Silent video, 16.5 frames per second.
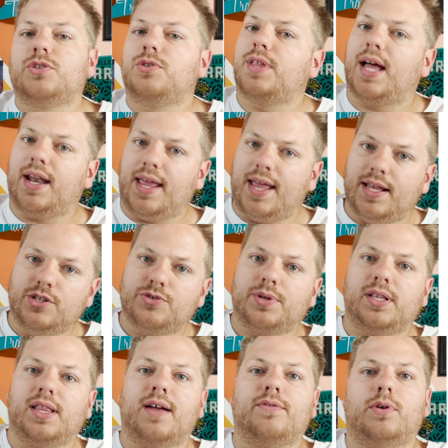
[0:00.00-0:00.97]
to that
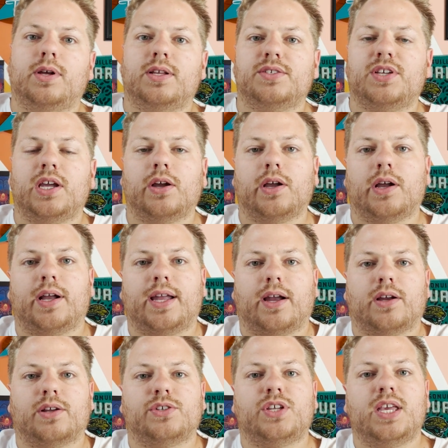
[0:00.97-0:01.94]
entry-level interior
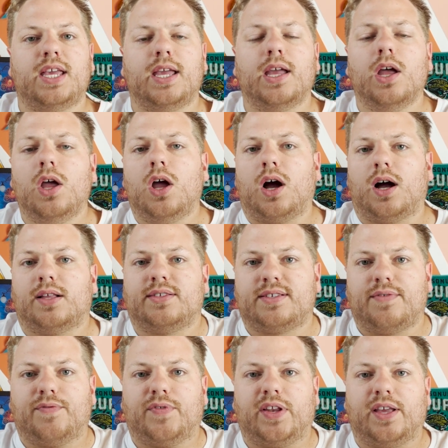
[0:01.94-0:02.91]
guarantee on
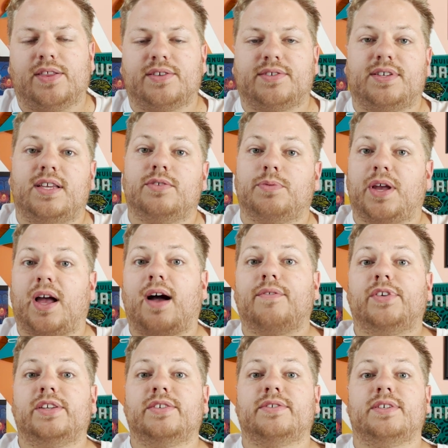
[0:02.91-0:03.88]
Symphony of the Seas, we
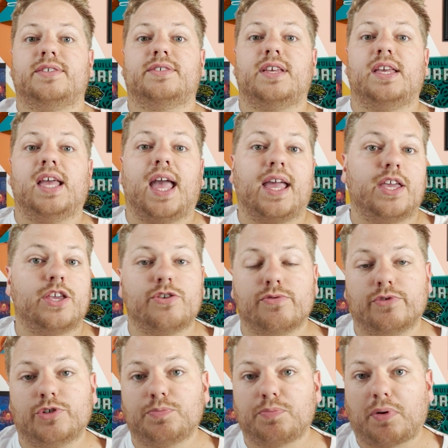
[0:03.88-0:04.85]
obviously see a
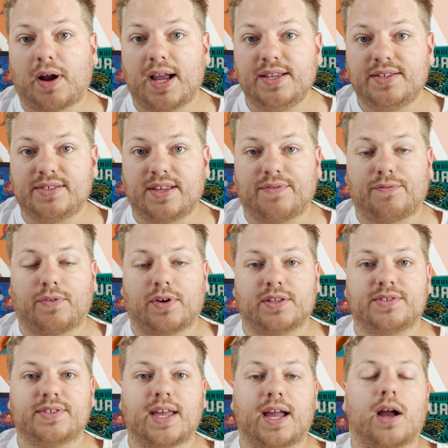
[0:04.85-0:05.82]
huge price
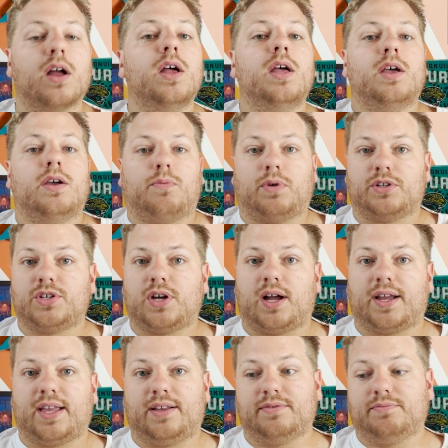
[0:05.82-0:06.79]
difference there. We're
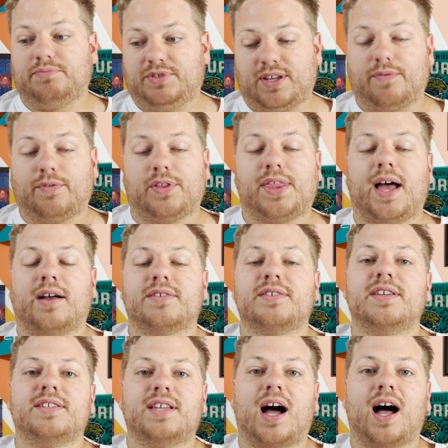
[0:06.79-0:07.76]
talking several
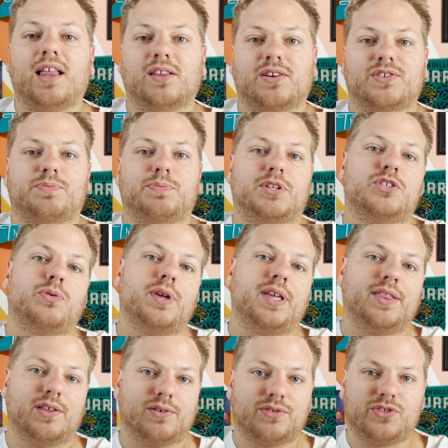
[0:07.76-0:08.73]
$1,000s
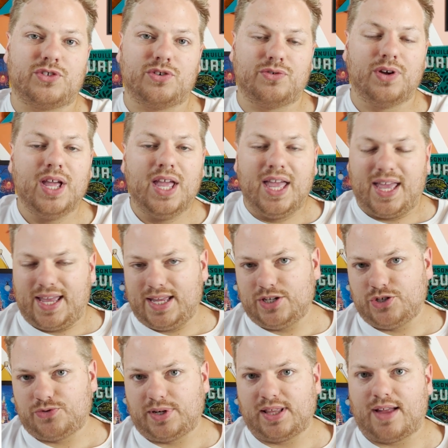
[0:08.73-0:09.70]
between those two
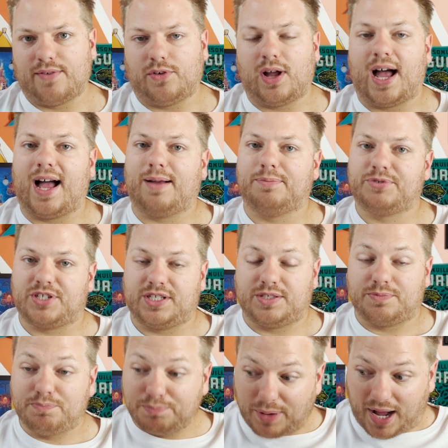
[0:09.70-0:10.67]
entry-level
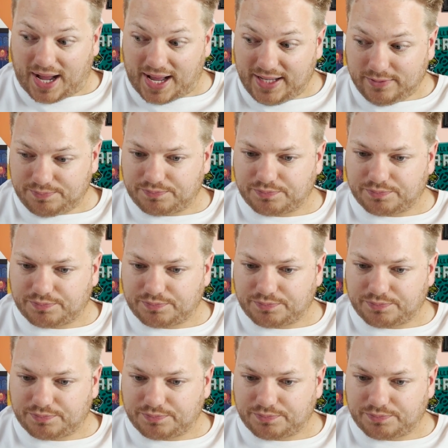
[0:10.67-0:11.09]
options. But